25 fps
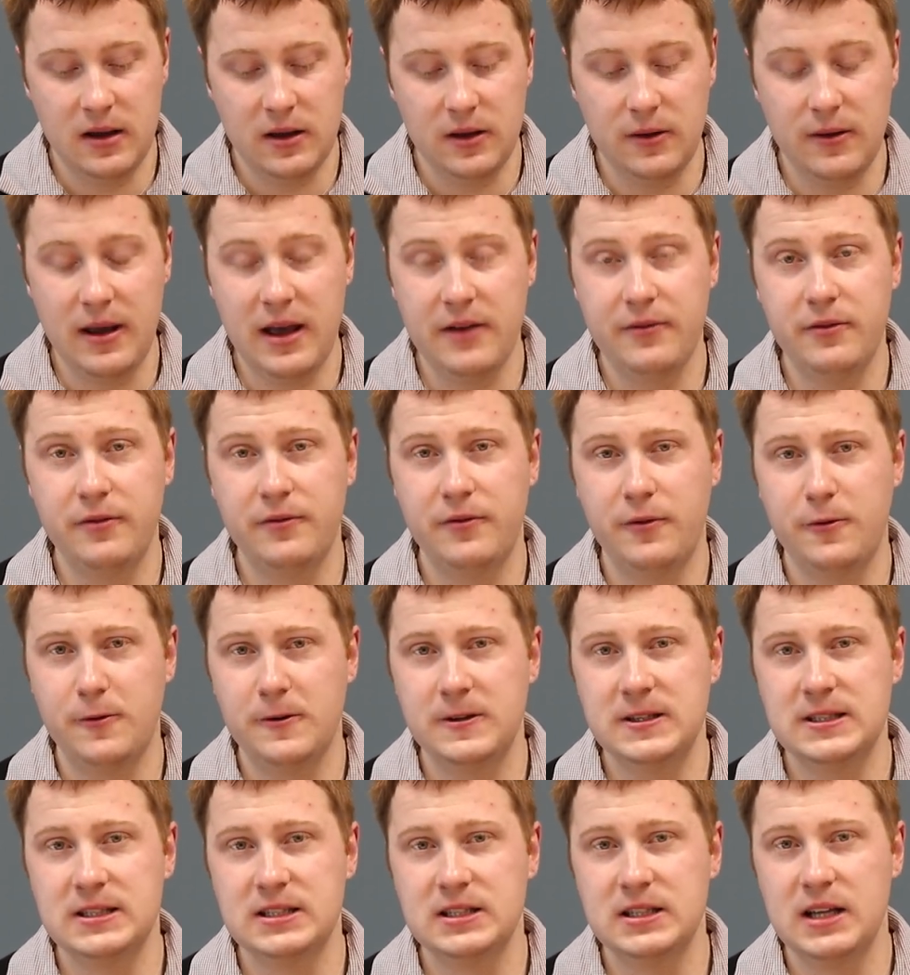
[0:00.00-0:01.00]
You have a
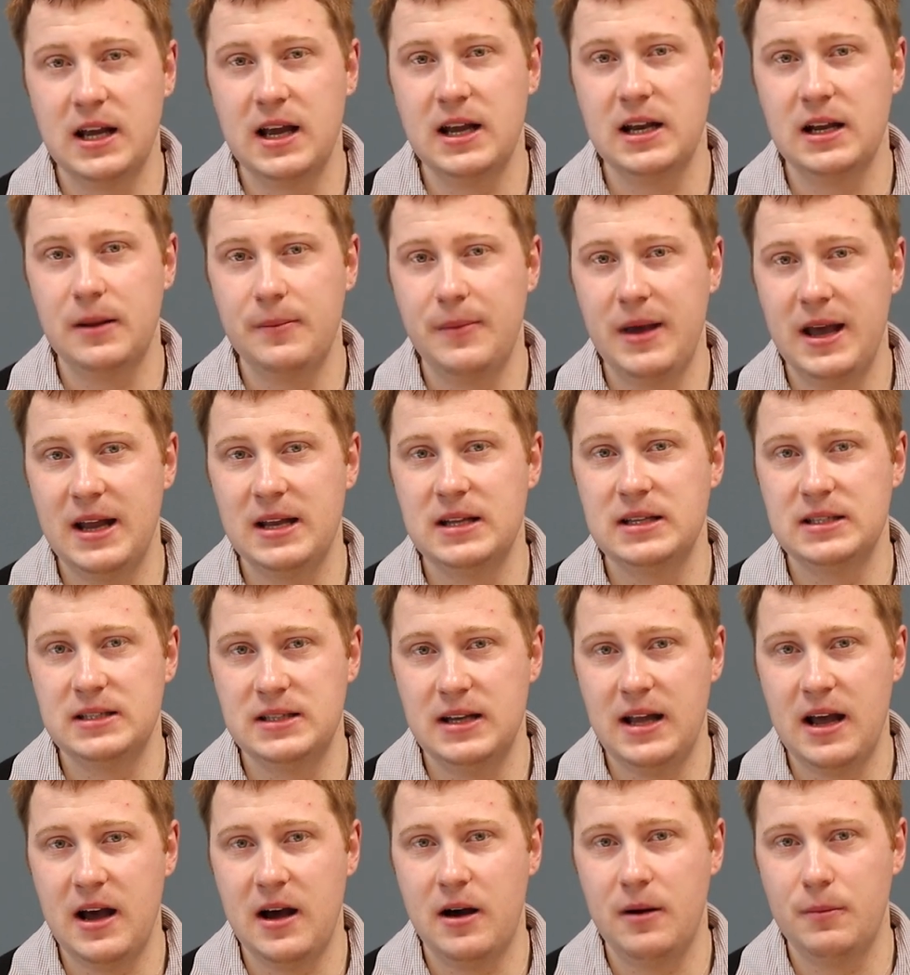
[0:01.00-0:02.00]
voice and it
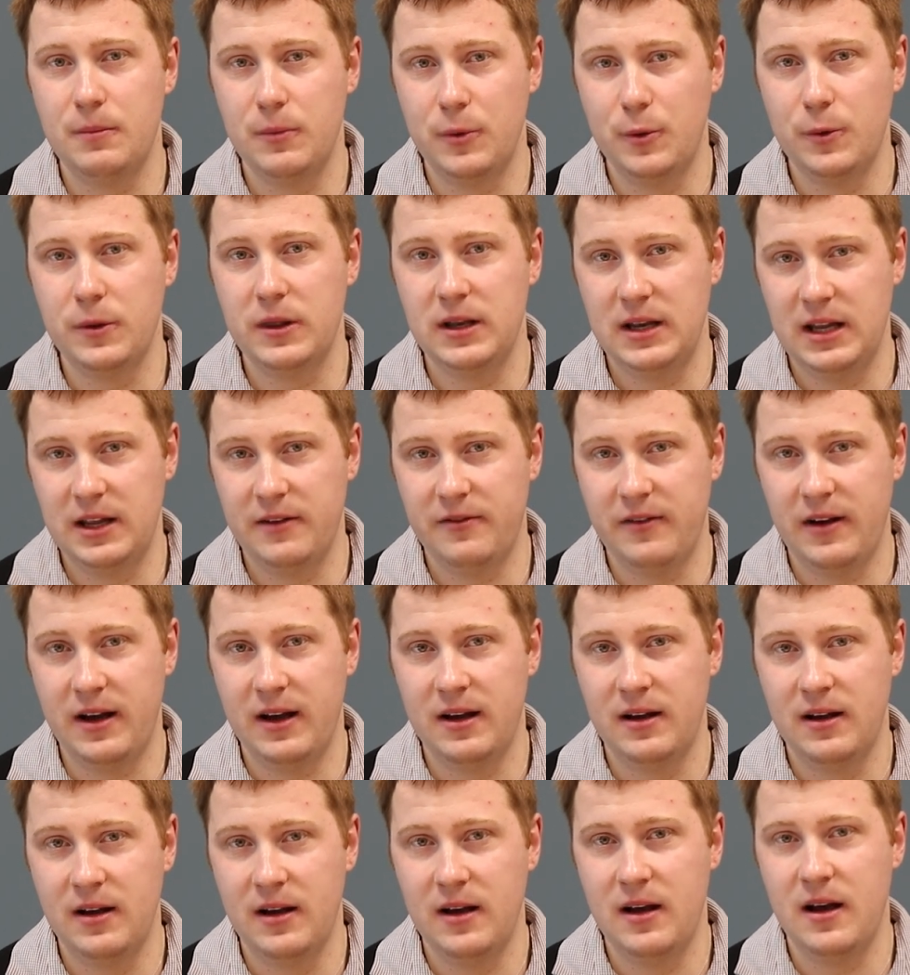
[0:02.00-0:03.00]
matters now more than
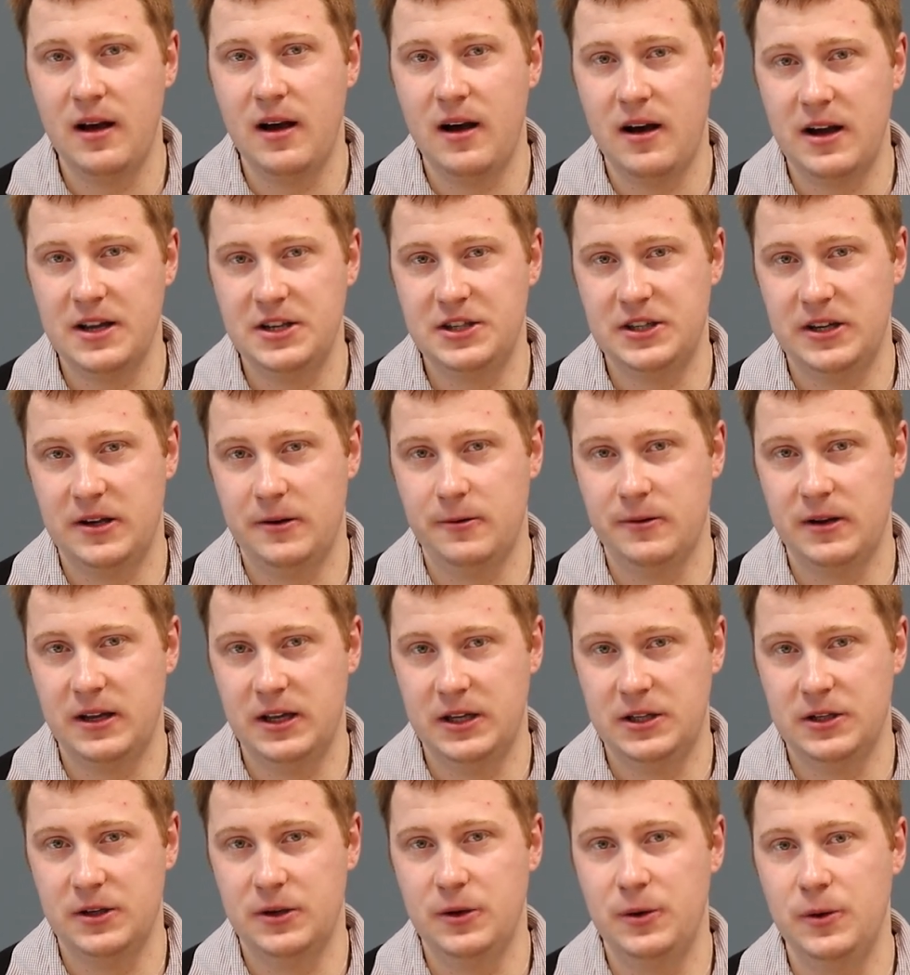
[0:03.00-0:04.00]
ever. I shall
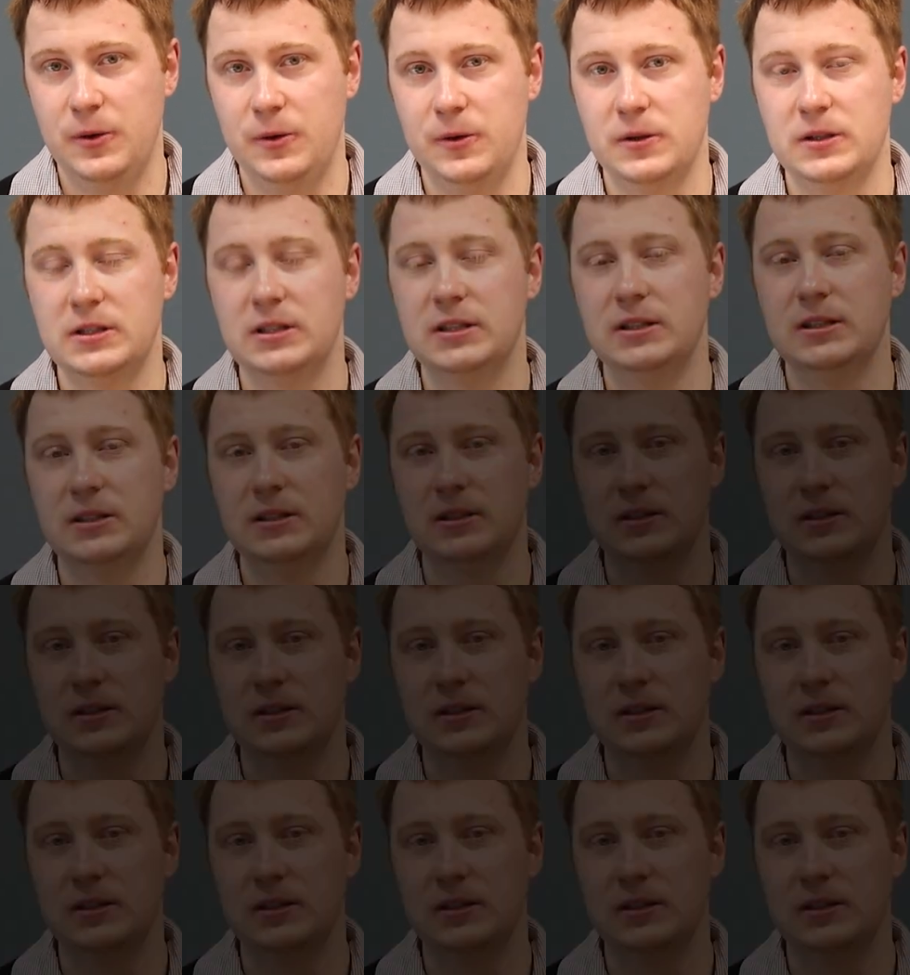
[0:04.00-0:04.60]
get it heard.